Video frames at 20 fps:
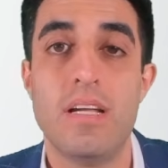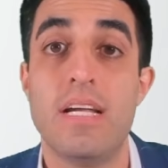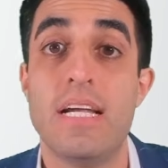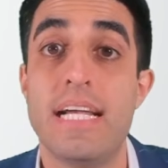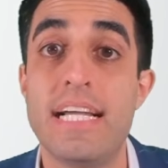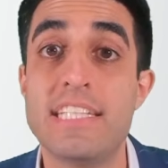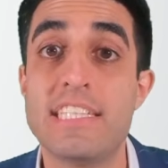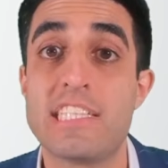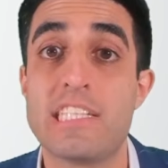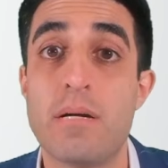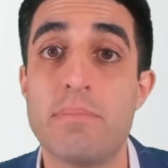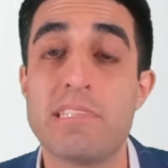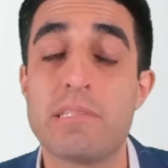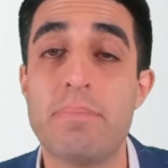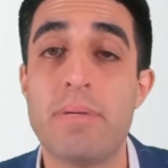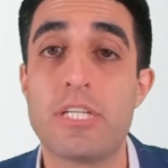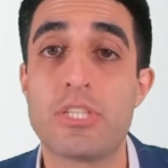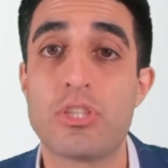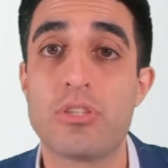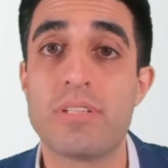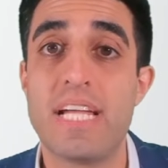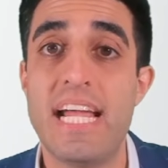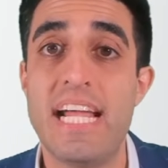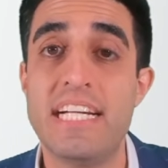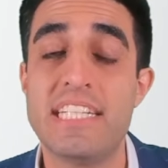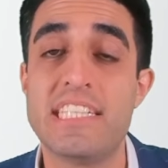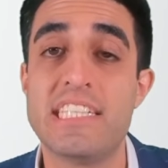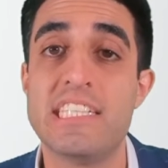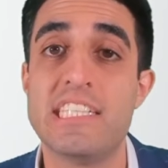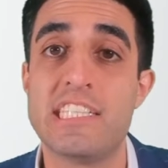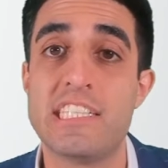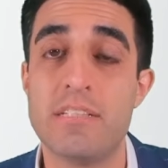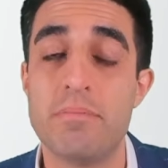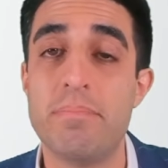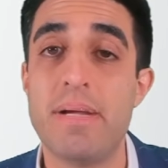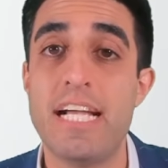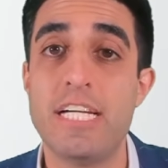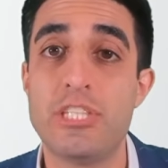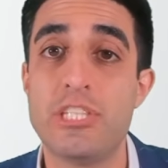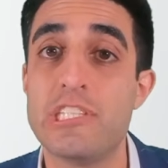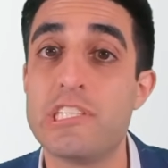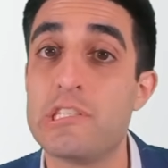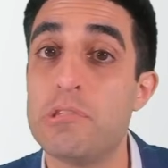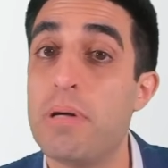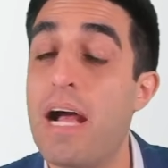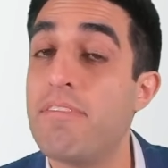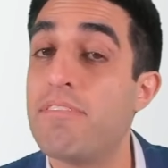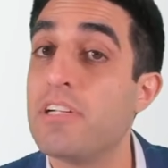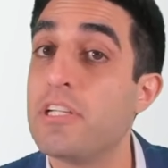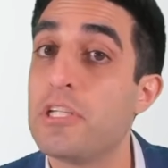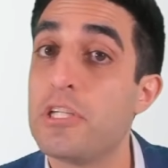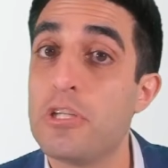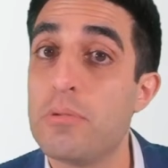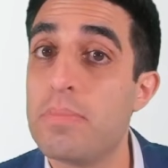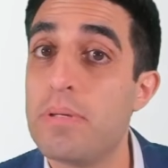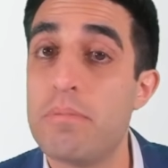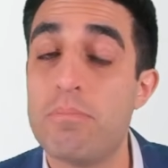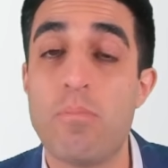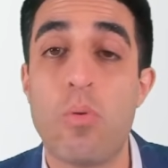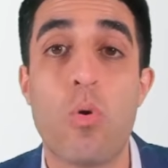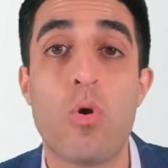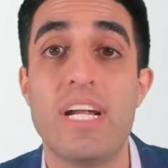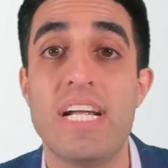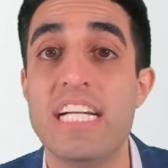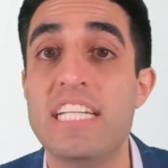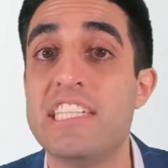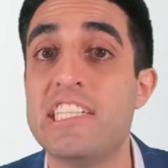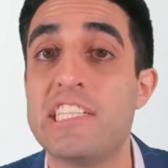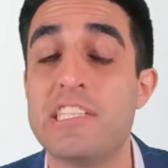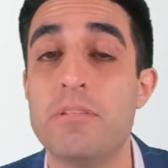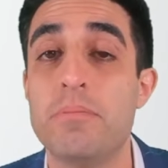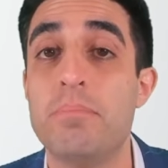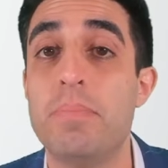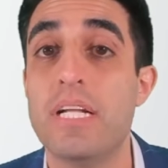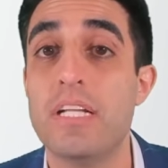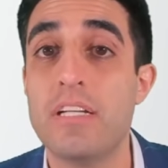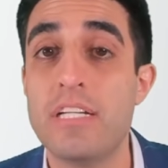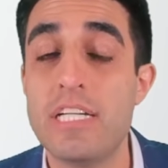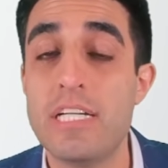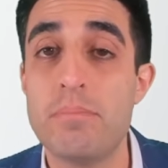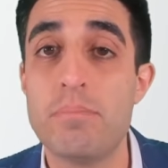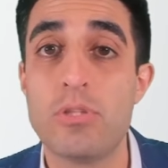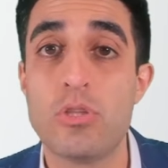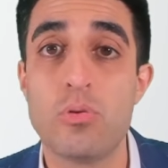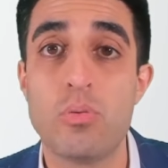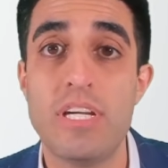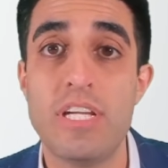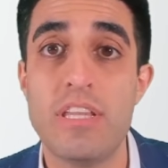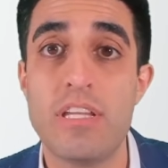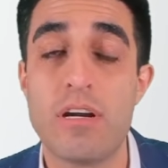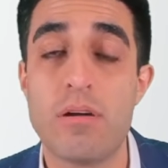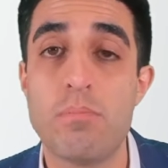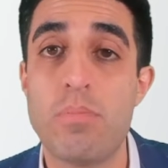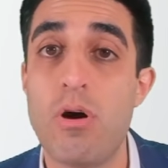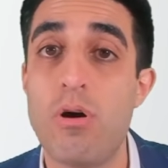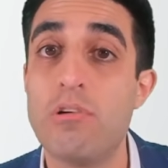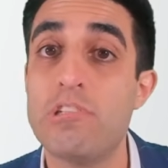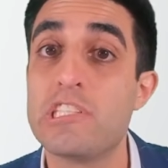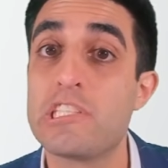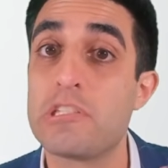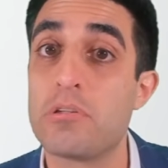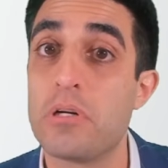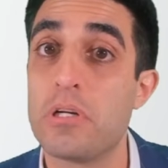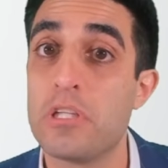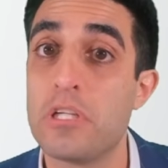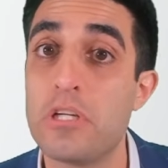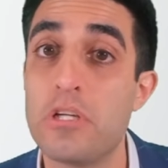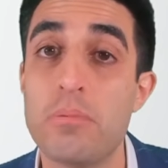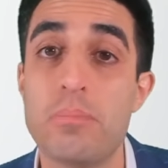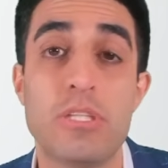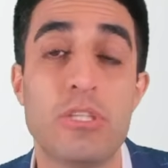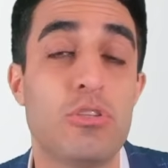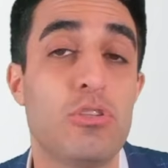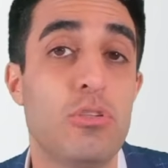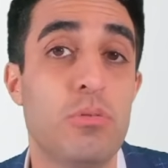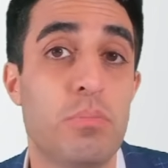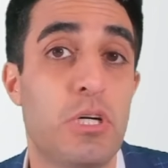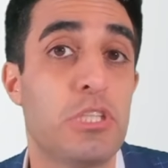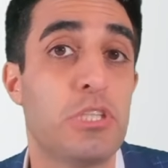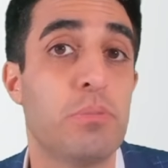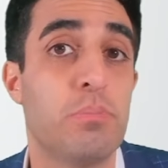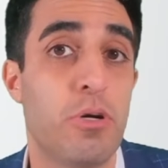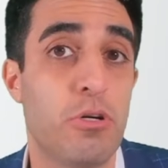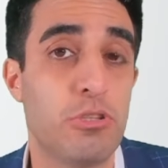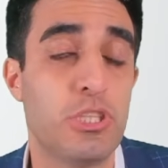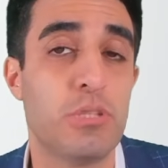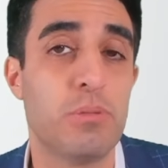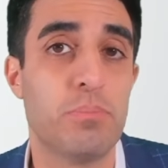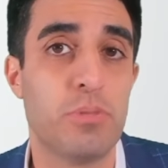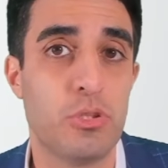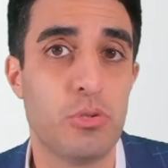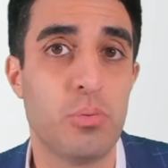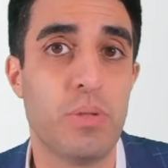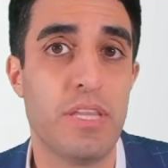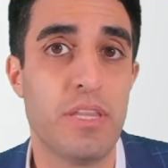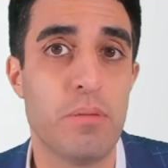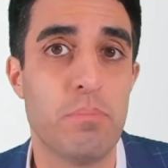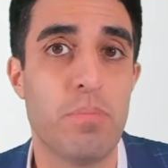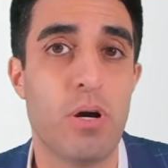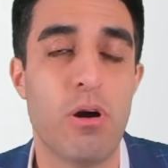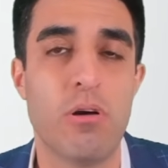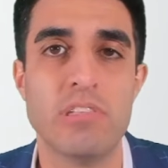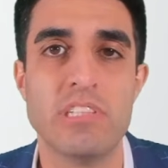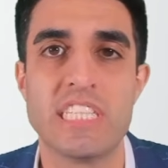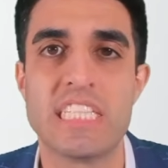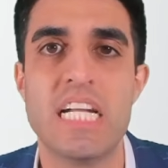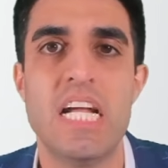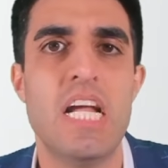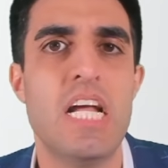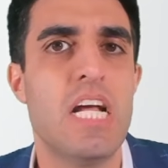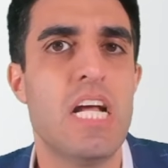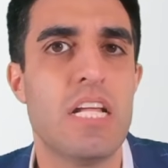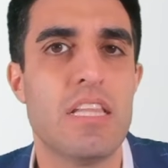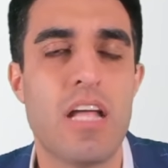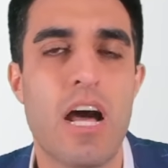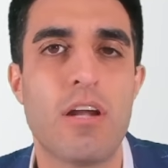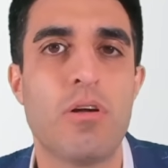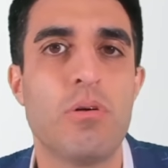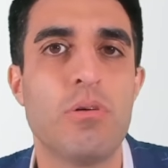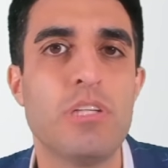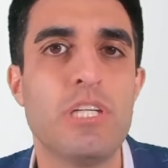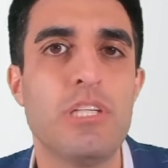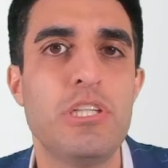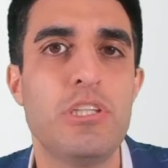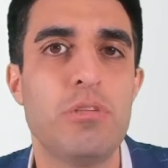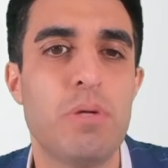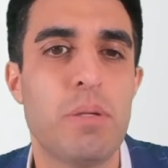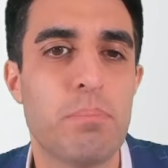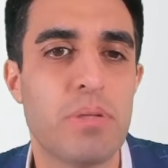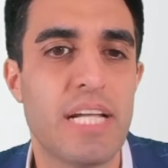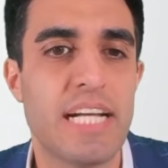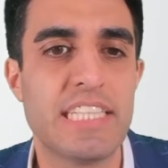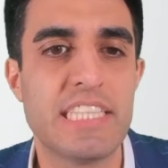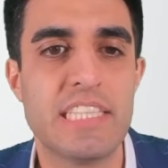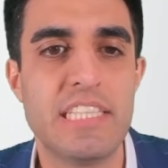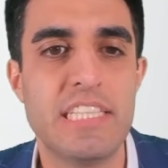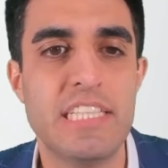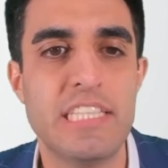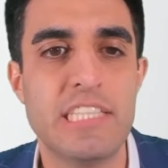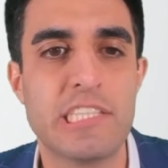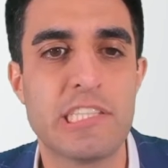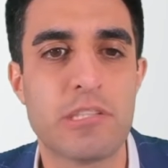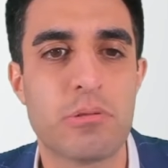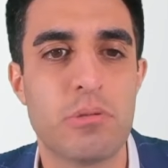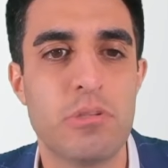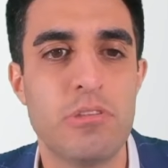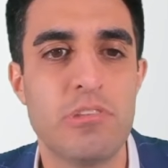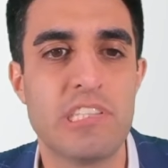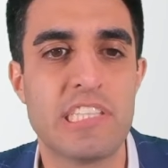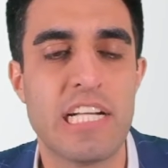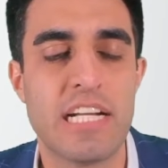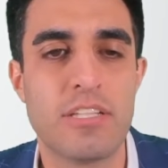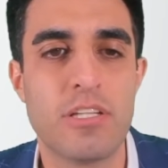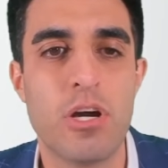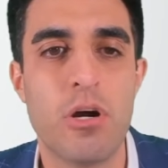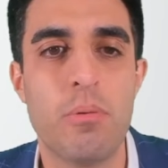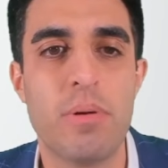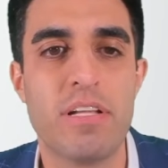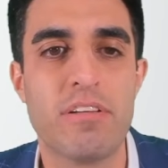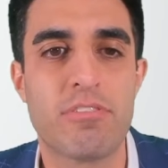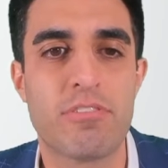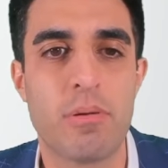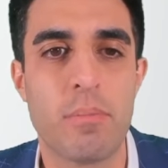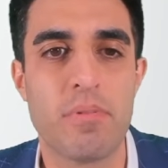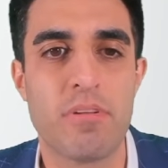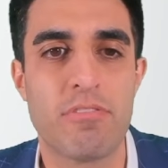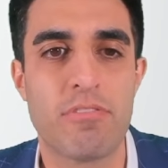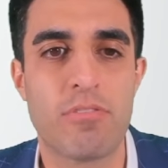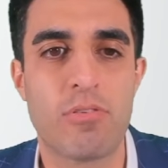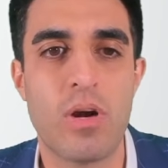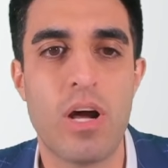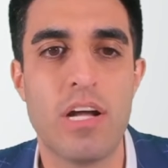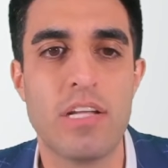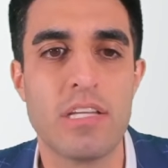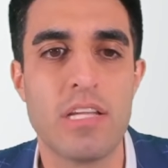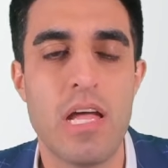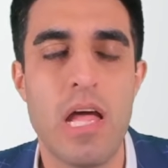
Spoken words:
In some special cases, in patients who have a little bit more instability between their bones or a little bit too much motion between the bones, not only do we place these screws that go in from the front,